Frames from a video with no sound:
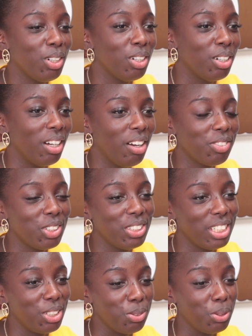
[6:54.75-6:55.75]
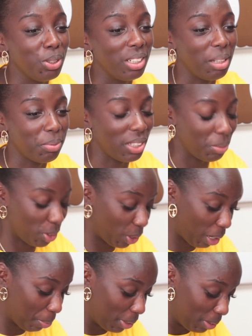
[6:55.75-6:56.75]
Oh, after you said you weren't, I'm, I'm so
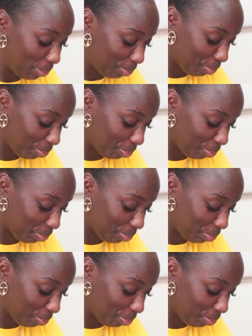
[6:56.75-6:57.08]
happy.